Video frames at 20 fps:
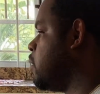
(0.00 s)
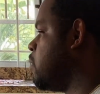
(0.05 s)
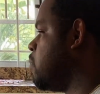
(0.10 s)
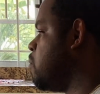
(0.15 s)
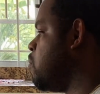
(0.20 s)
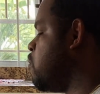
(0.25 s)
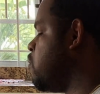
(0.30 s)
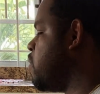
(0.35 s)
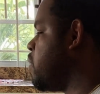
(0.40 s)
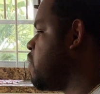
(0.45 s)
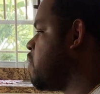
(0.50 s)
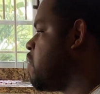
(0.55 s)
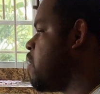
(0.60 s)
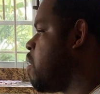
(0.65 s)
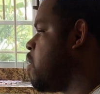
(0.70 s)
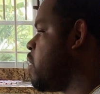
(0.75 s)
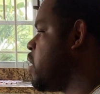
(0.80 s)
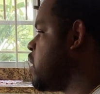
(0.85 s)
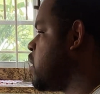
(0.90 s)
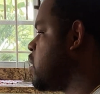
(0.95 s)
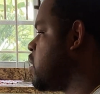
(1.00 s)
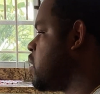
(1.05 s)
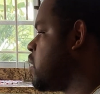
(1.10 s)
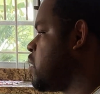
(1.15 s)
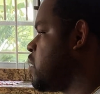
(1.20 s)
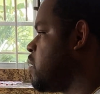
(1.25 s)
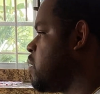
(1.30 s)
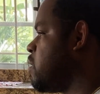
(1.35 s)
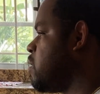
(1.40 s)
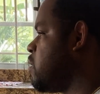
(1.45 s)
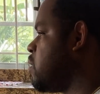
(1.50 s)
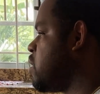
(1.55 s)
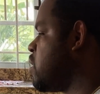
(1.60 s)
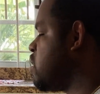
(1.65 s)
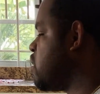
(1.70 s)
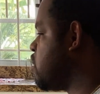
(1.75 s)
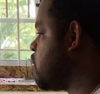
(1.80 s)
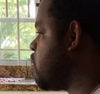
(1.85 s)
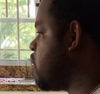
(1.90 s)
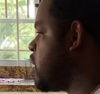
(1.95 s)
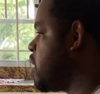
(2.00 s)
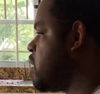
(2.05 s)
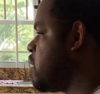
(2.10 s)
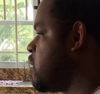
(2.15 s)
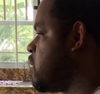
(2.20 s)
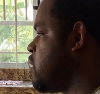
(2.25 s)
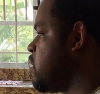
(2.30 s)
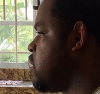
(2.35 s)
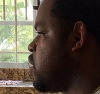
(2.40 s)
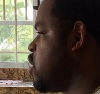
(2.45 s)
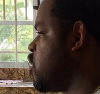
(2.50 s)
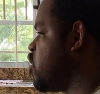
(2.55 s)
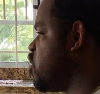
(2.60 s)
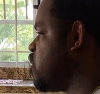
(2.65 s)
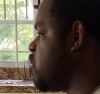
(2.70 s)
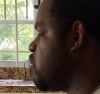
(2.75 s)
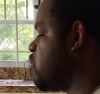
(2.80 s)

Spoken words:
moving forward is just grace, just